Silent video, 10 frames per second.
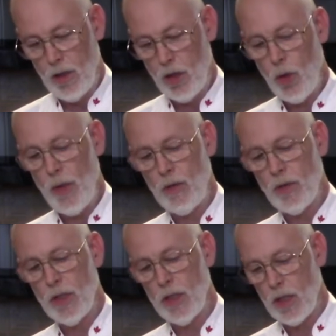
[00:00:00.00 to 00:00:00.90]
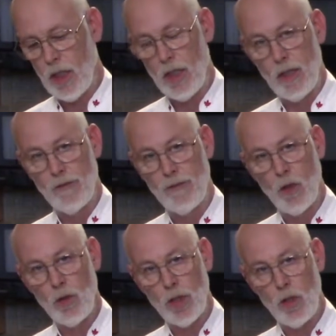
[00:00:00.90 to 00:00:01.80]
2 ounces of
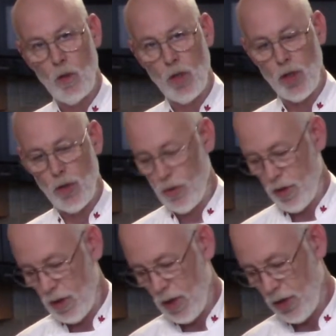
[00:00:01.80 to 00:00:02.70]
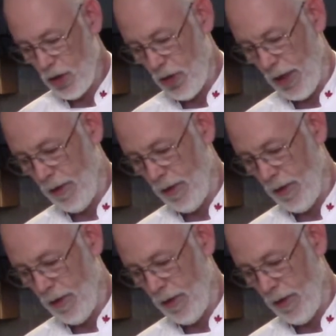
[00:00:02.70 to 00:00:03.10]
frozen orange juice concentrate.